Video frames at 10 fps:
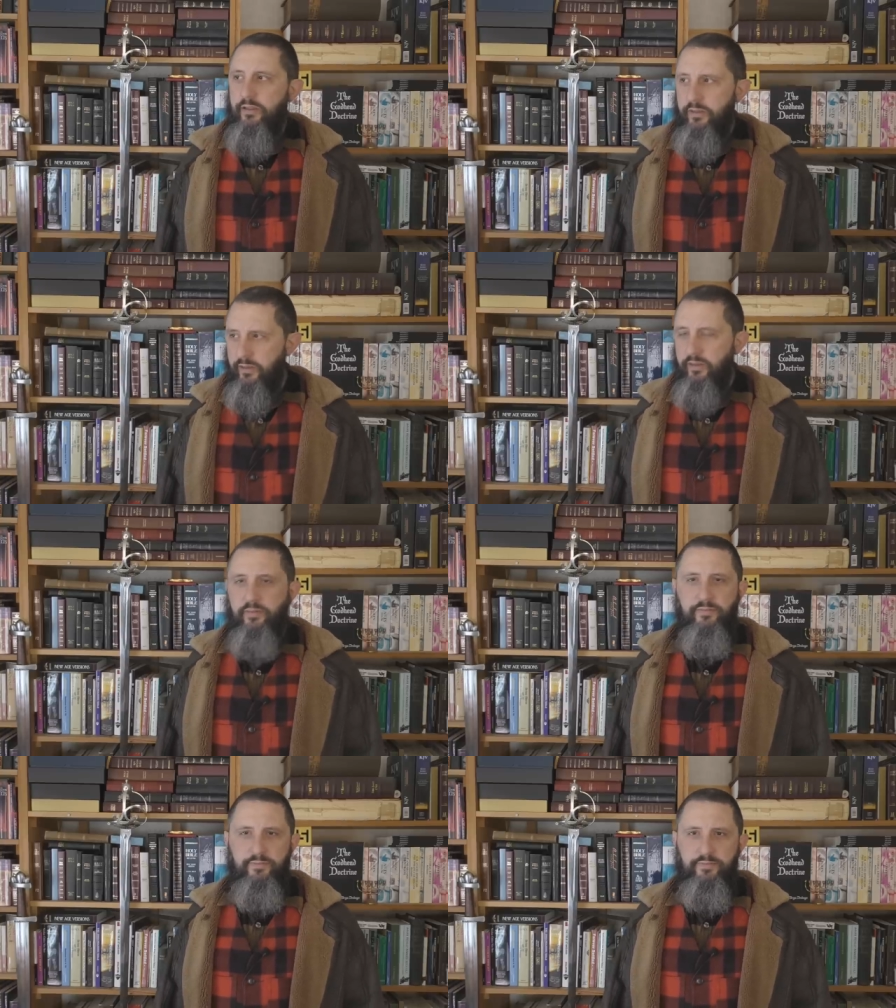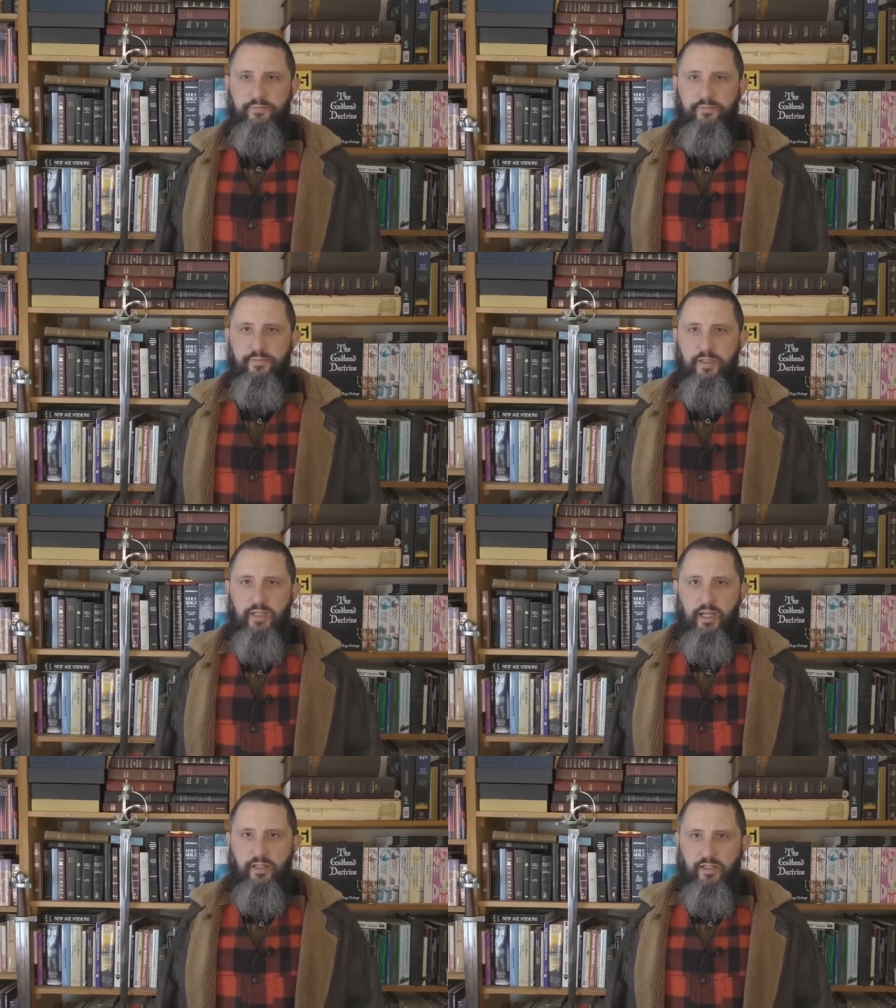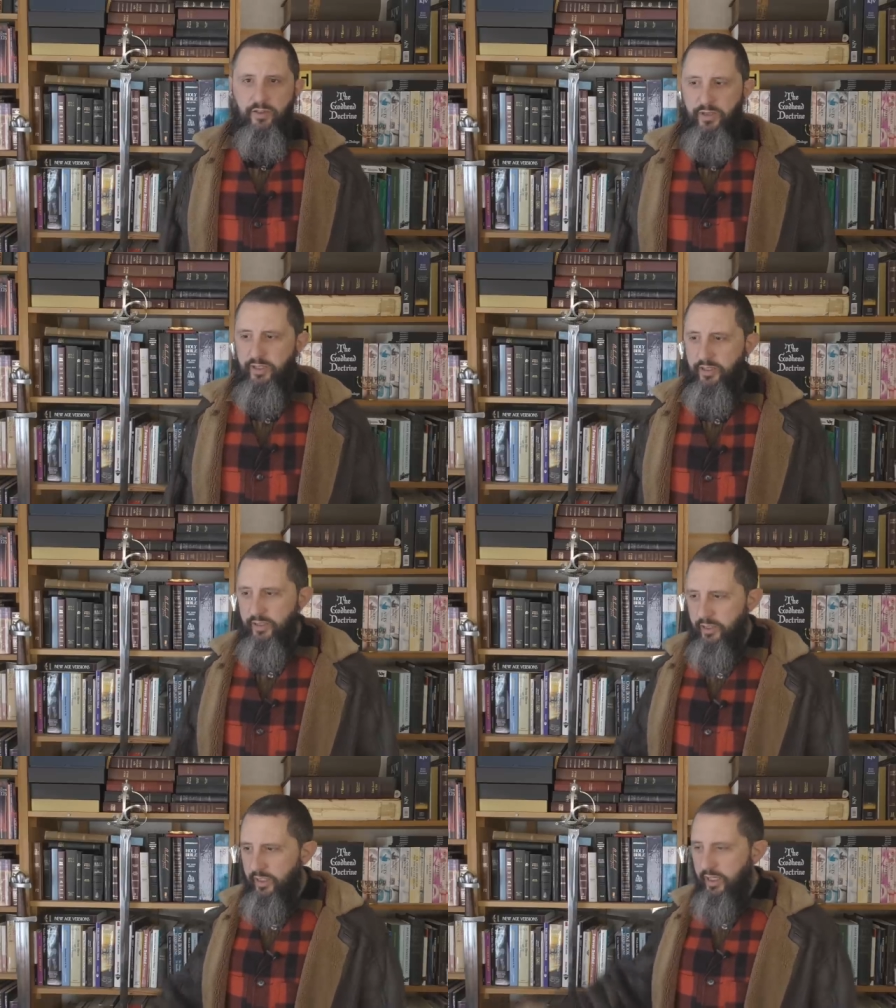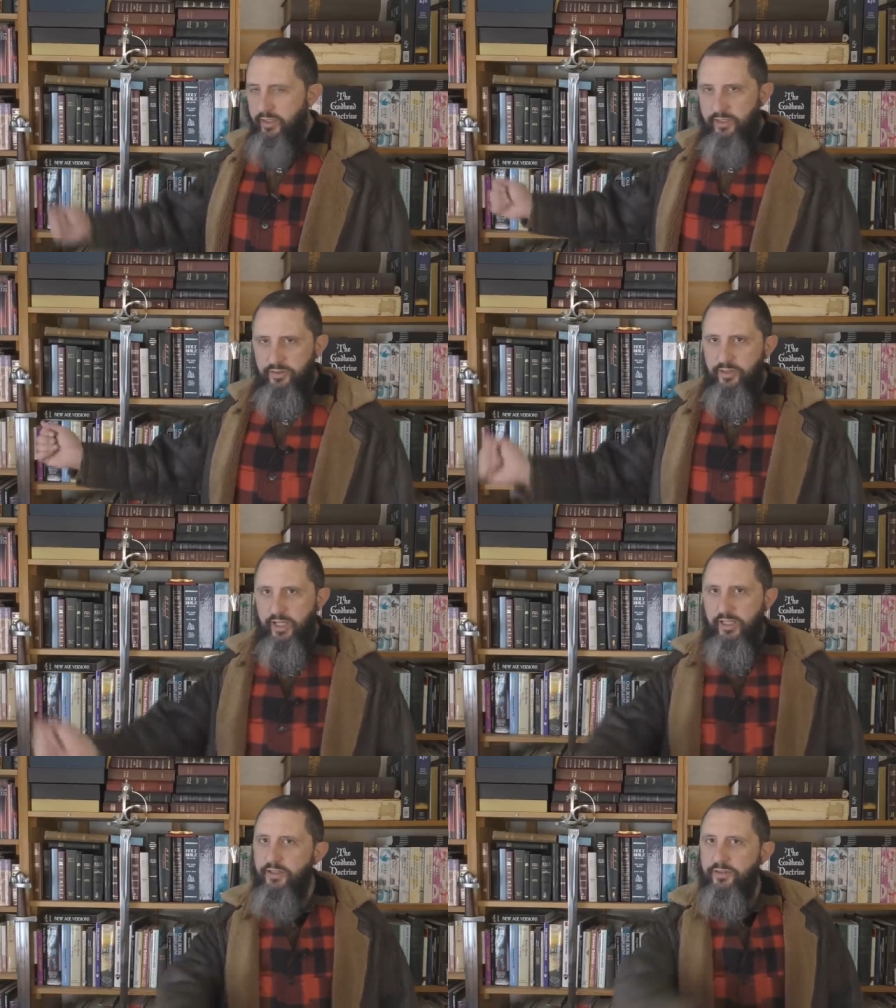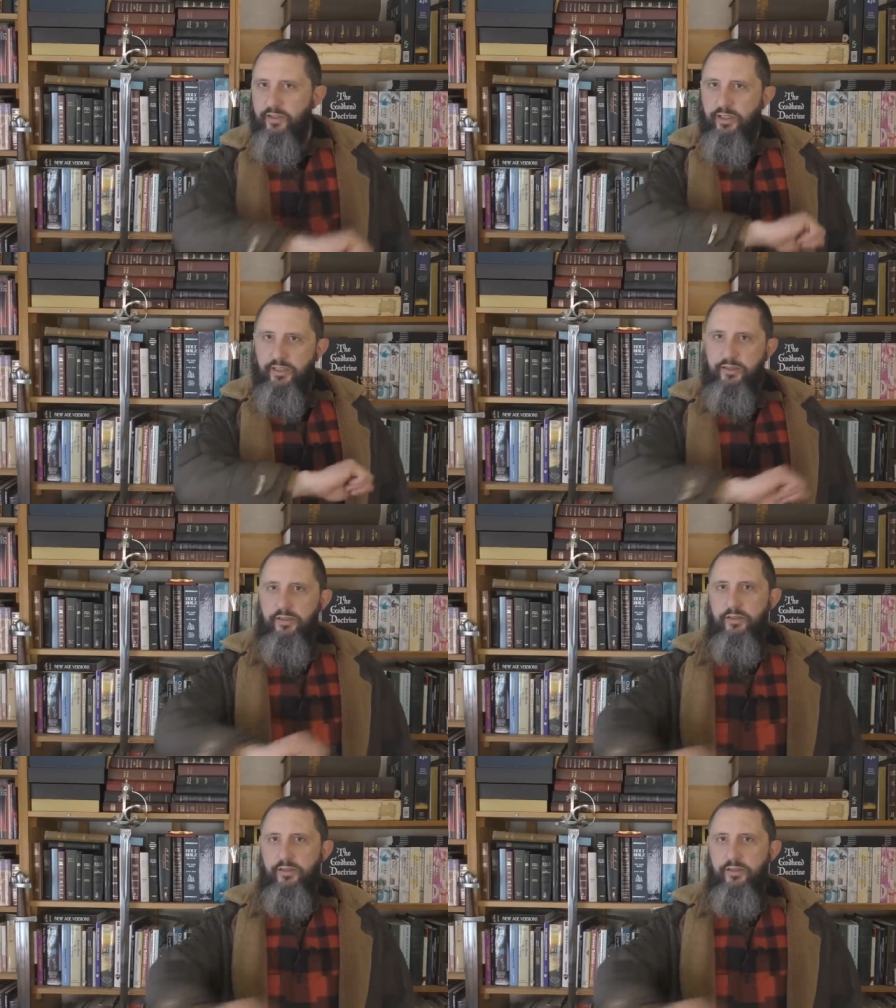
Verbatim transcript: Good. And they go in and they slay in the city.